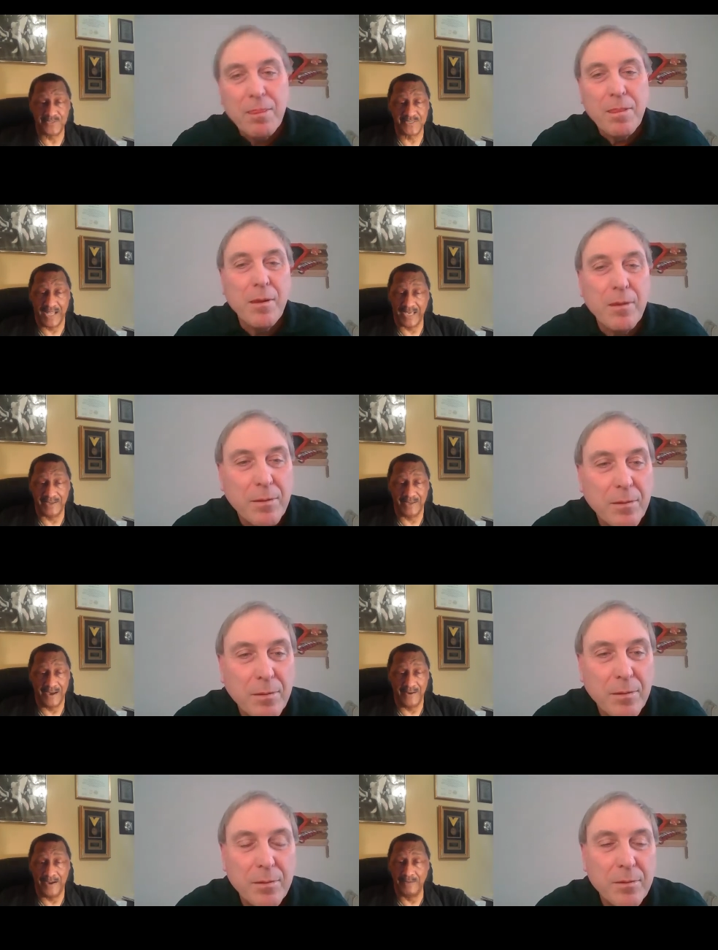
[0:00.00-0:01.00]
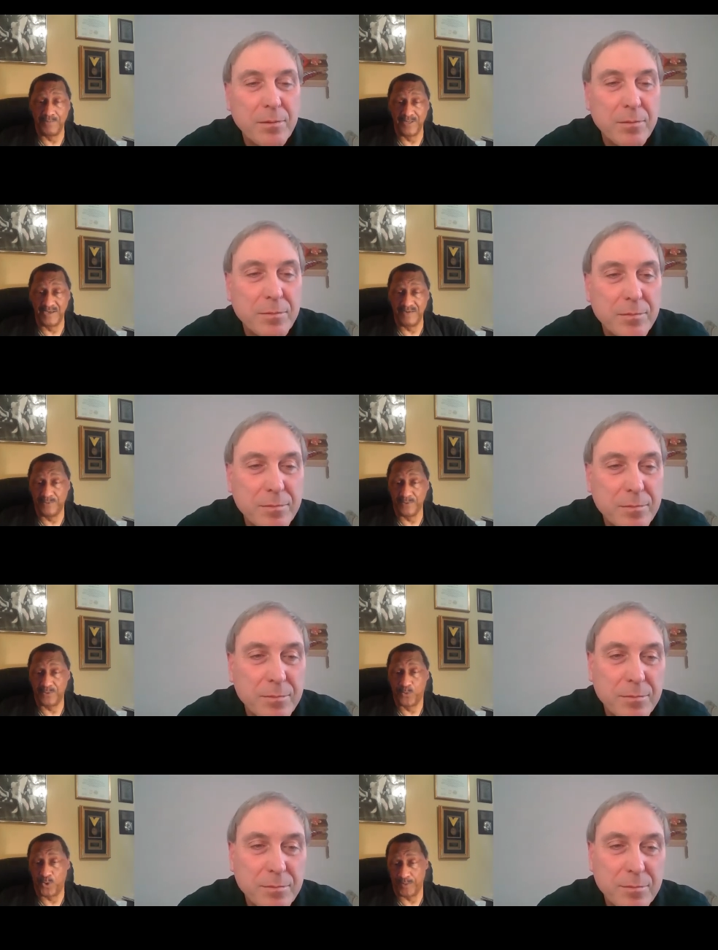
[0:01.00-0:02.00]
Speaker 1: was like uh, unbelievable
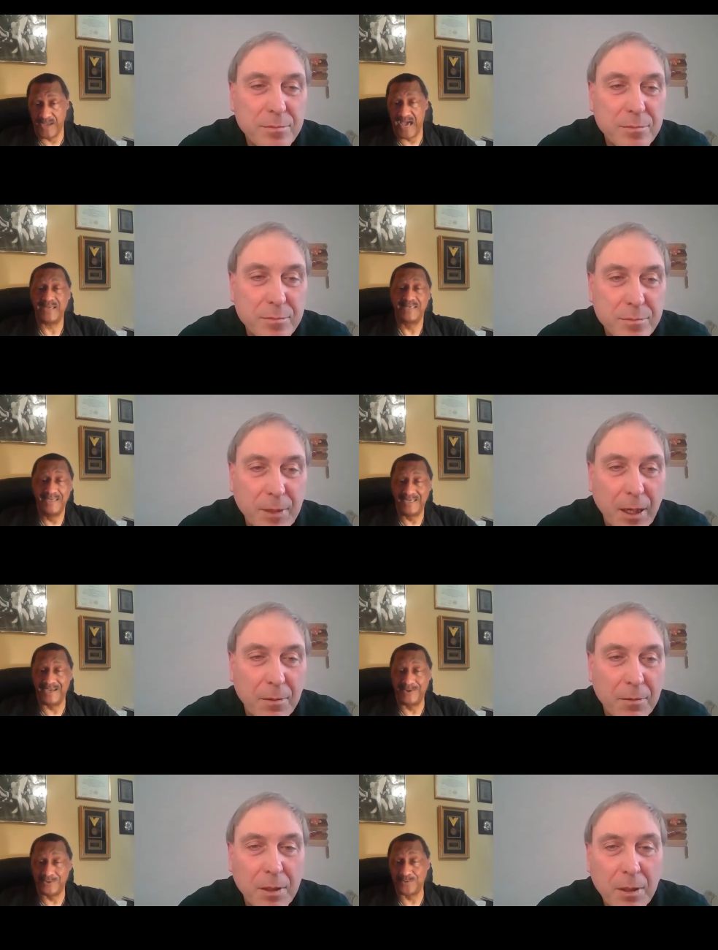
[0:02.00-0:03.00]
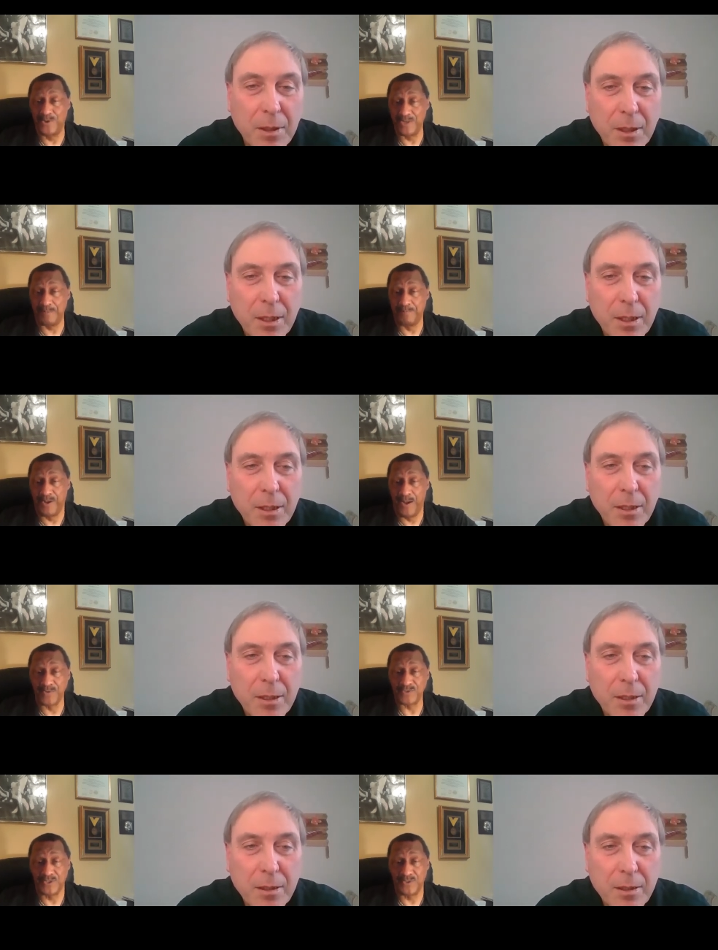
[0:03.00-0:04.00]
quarterback. Yeah, could throw that ball,
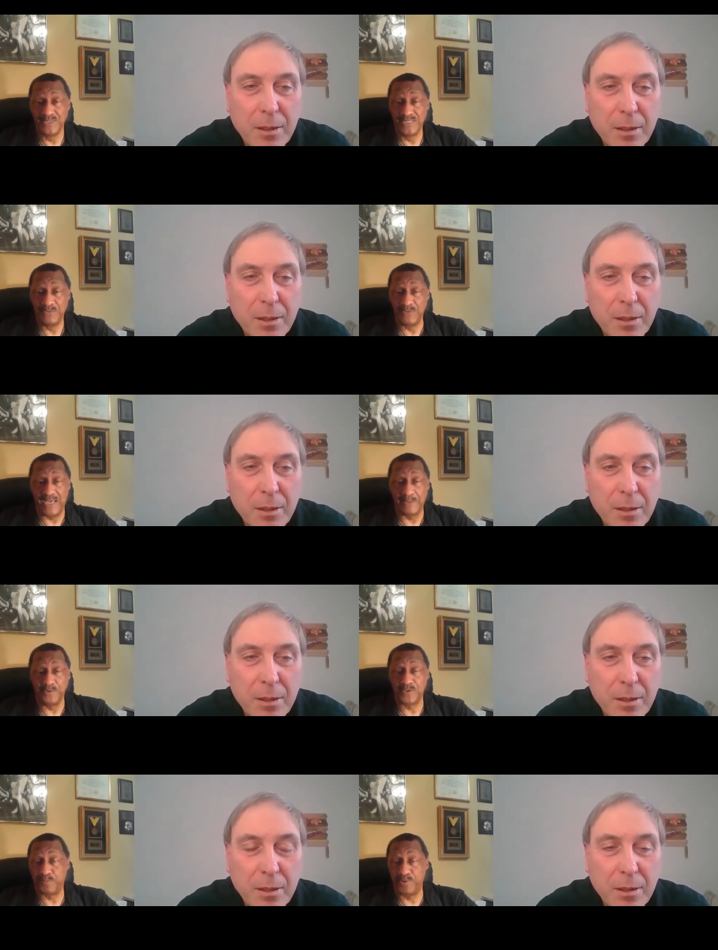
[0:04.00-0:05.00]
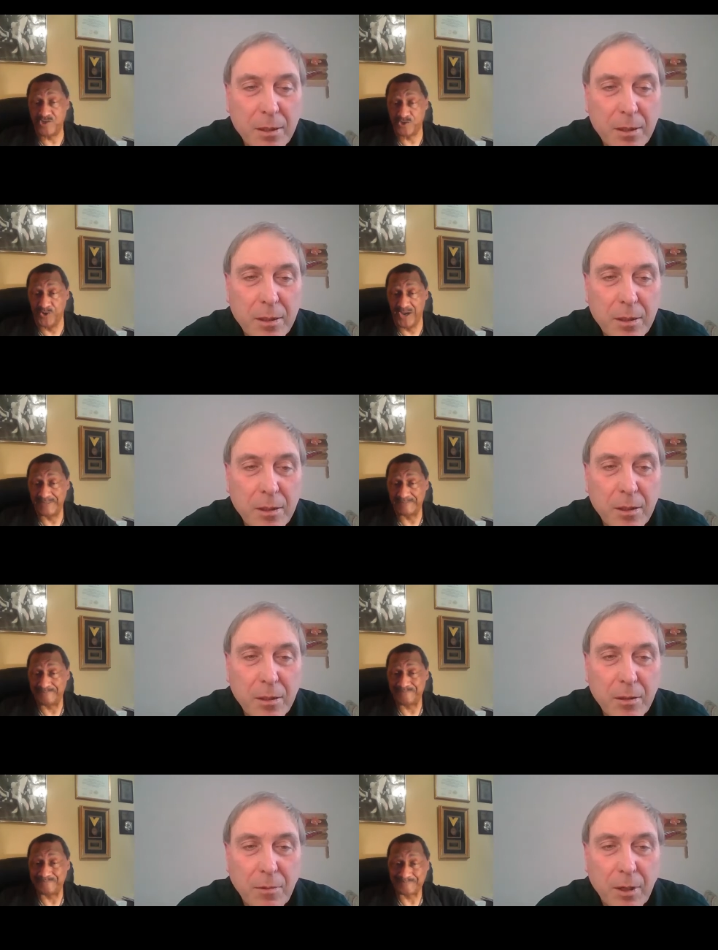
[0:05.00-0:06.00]
so we had to put the pressure on.
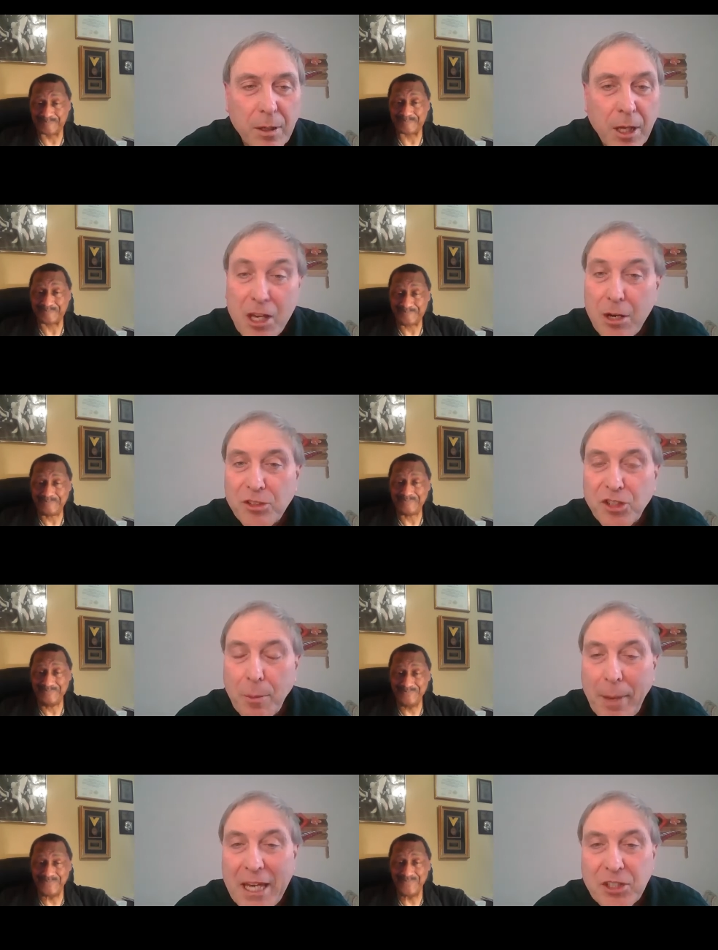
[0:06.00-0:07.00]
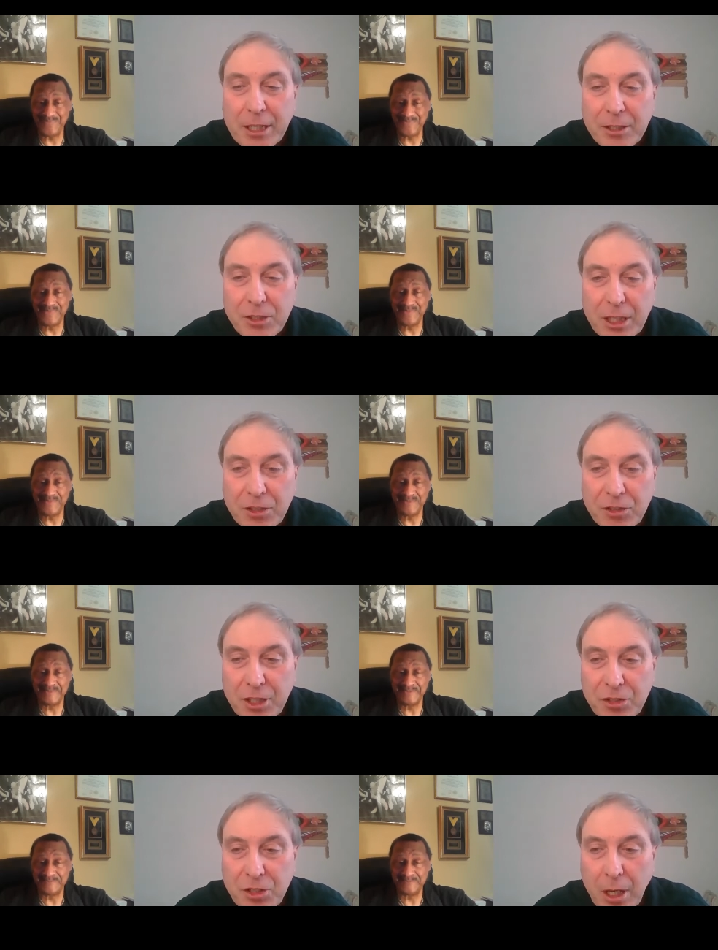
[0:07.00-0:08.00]
Speaker 2: Right. You know what's amazing is is
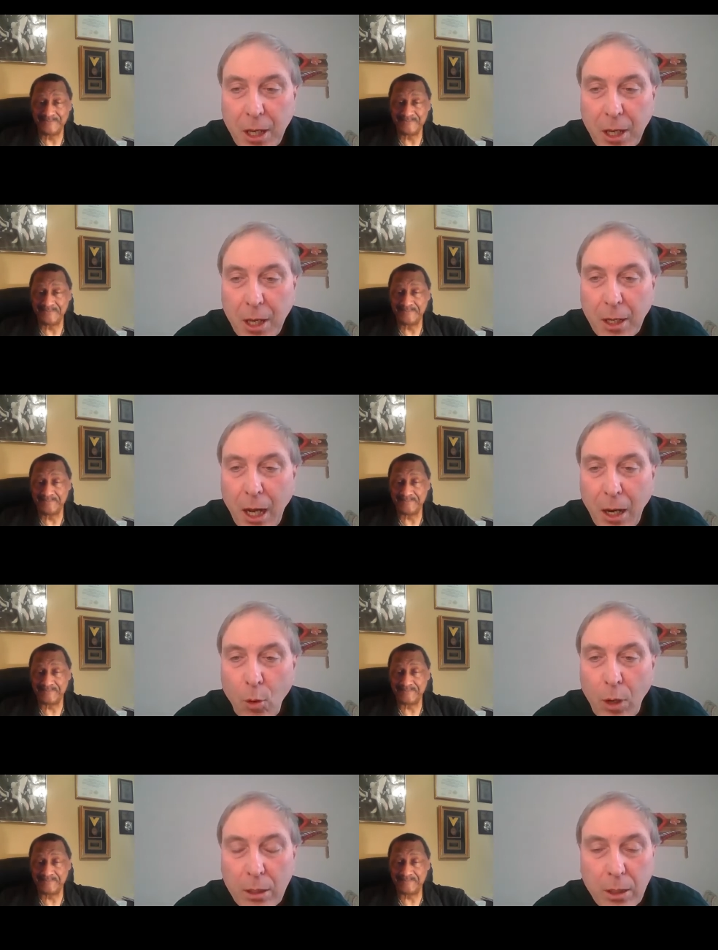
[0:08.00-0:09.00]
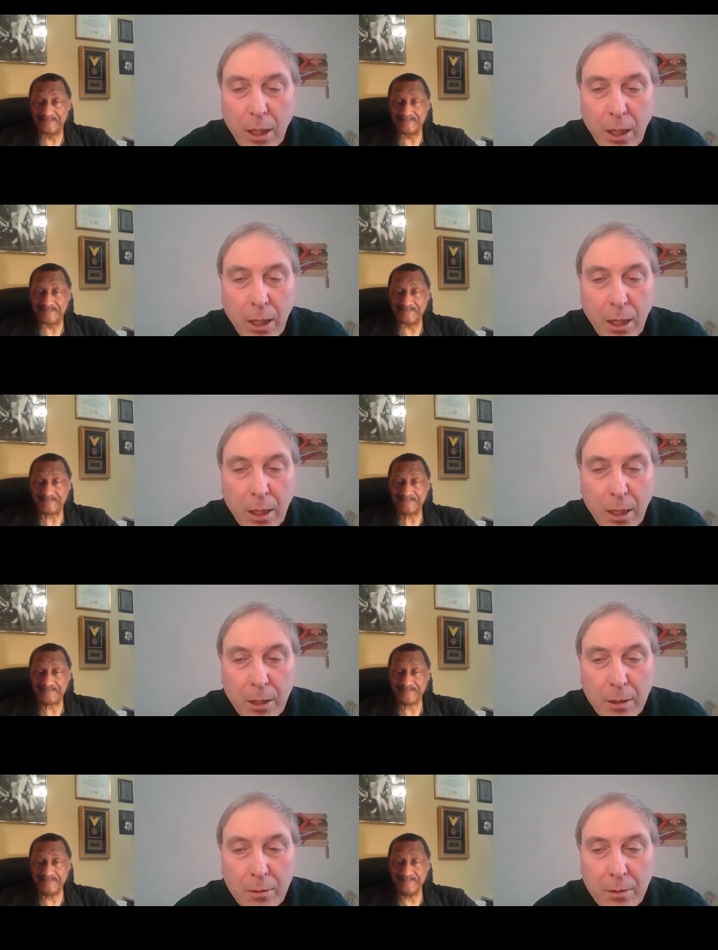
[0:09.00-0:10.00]
is how well uh,
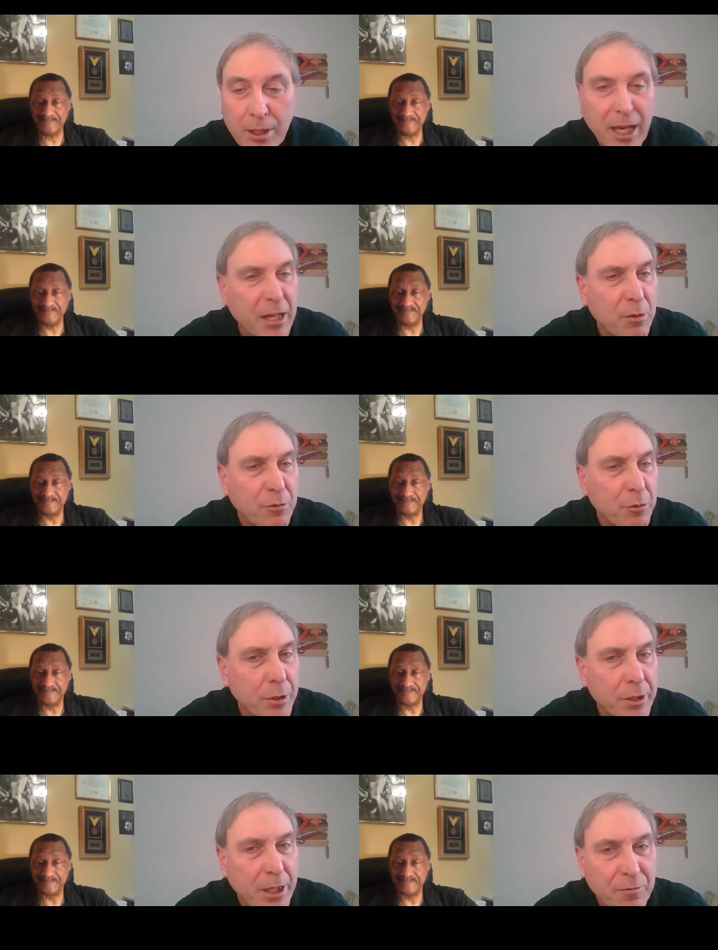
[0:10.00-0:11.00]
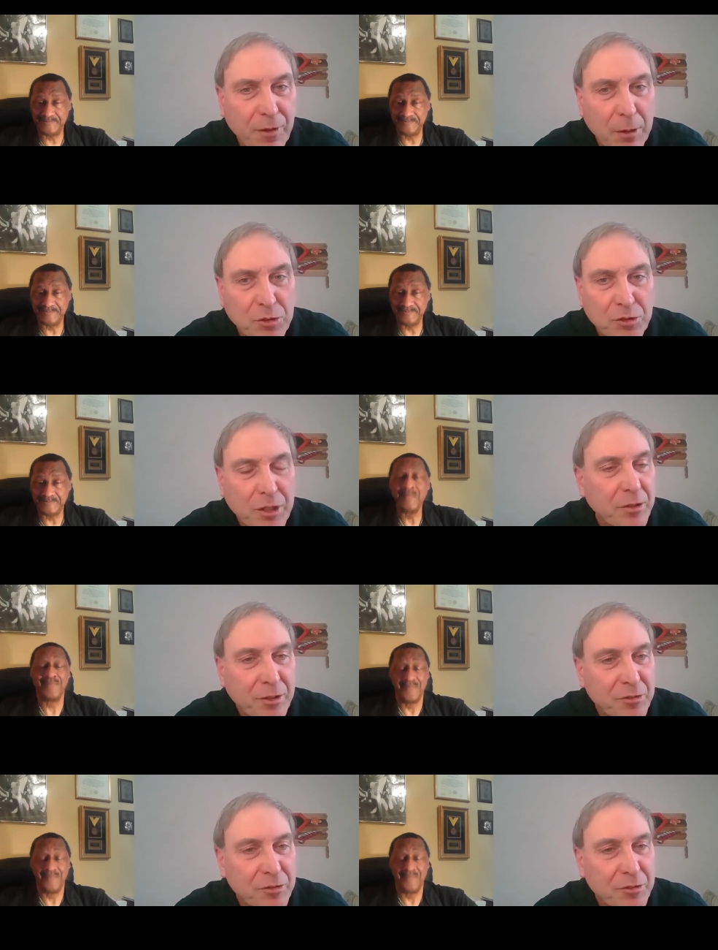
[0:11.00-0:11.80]
Kenny threw it and Fouts didn't.